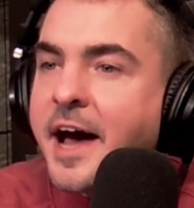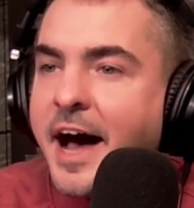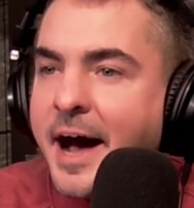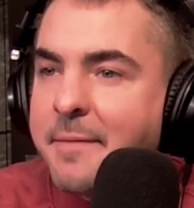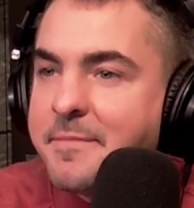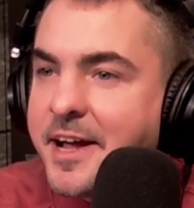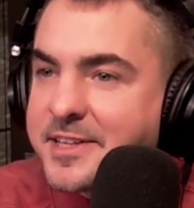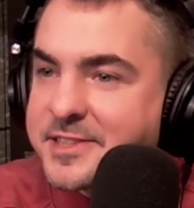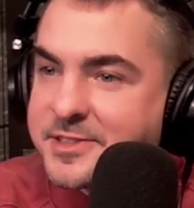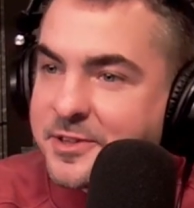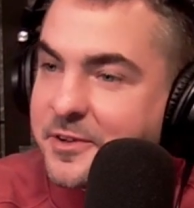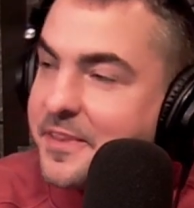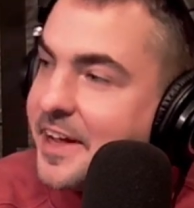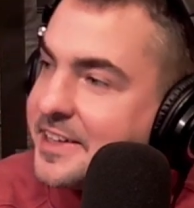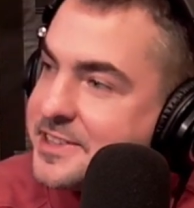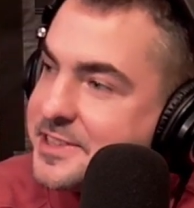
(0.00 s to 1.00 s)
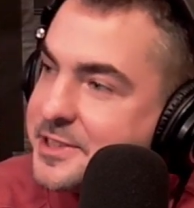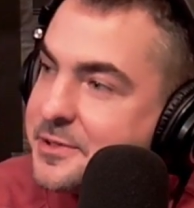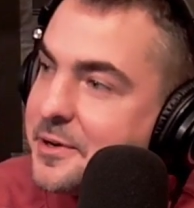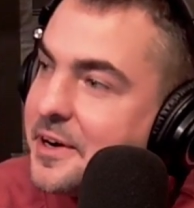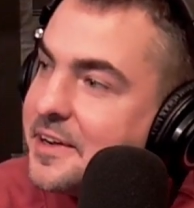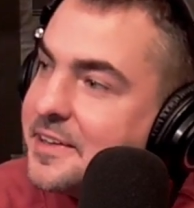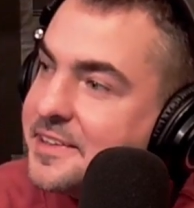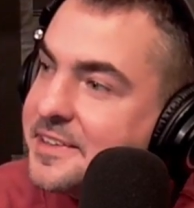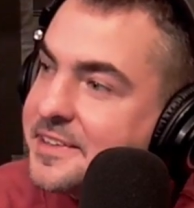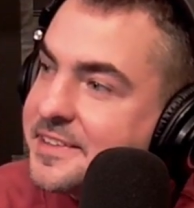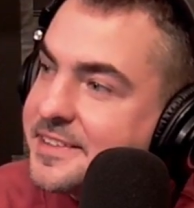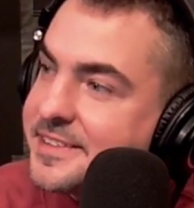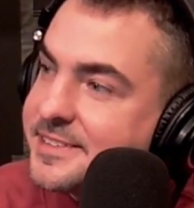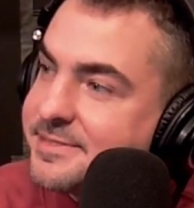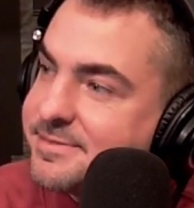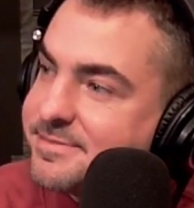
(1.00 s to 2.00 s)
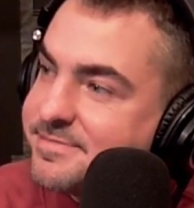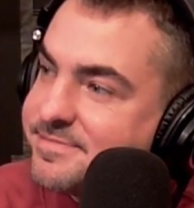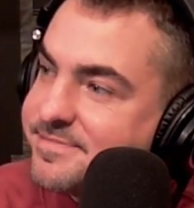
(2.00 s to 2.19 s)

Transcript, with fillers: I'm not sold on Tua. That's